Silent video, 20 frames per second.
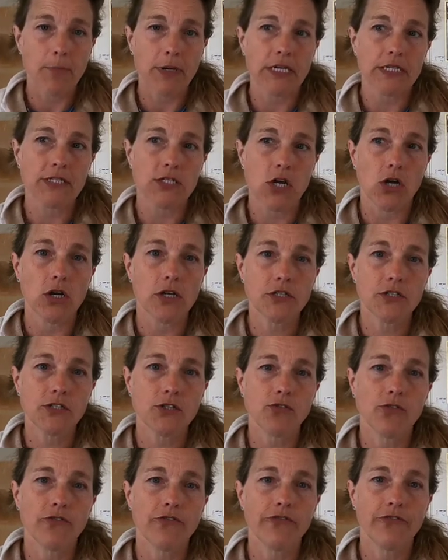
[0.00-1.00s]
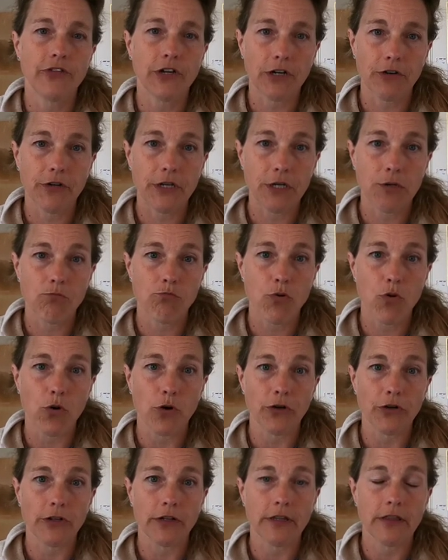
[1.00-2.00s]
But it's also very
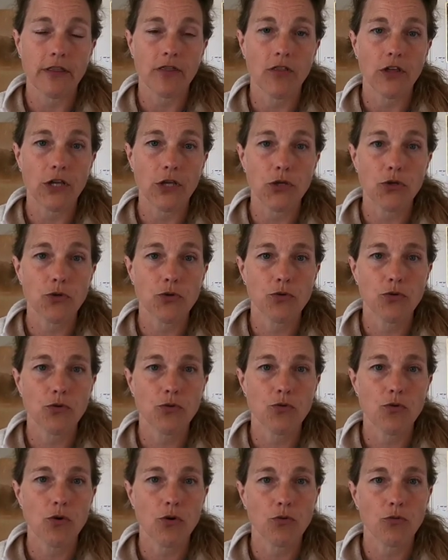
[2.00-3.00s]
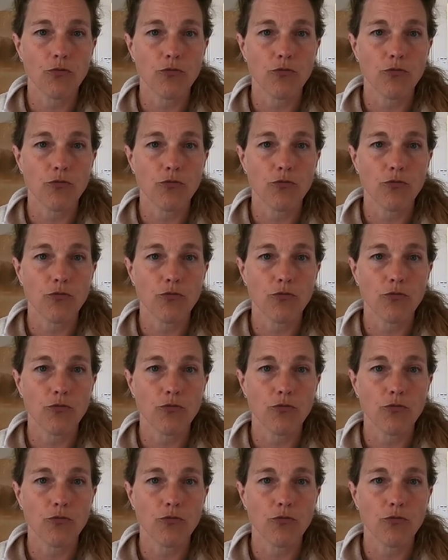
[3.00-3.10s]
important that you